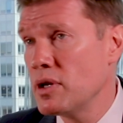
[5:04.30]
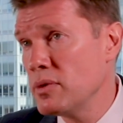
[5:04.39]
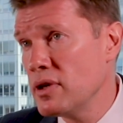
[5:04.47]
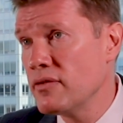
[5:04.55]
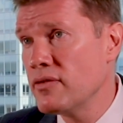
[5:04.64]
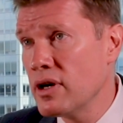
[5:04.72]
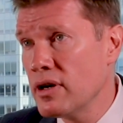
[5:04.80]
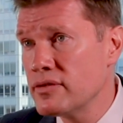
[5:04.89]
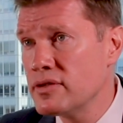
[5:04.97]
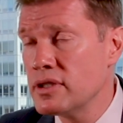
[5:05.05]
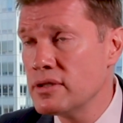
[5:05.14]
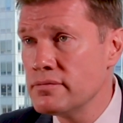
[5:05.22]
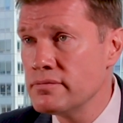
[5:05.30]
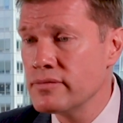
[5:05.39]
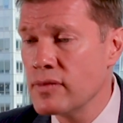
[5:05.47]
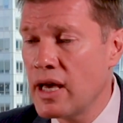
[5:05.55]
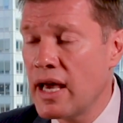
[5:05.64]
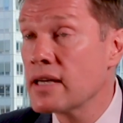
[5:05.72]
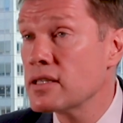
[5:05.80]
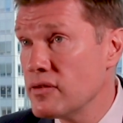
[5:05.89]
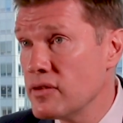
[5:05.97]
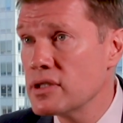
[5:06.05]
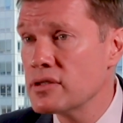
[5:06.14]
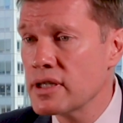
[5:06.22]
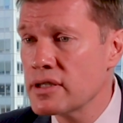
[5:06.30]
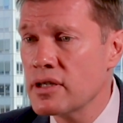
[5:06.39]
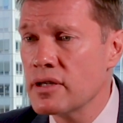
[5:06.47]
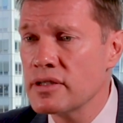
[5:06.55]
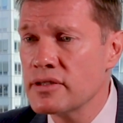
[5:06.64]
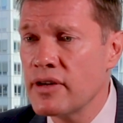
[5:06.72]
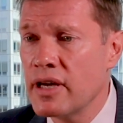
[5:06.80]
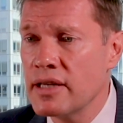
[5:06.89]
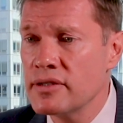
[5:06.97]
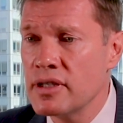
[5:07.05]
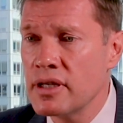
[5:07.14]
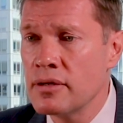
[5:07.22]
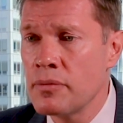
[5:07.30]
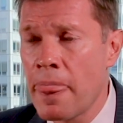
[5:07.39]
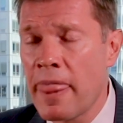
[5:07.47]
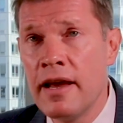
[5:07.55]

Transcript: may be involved in activities like terrorist financing.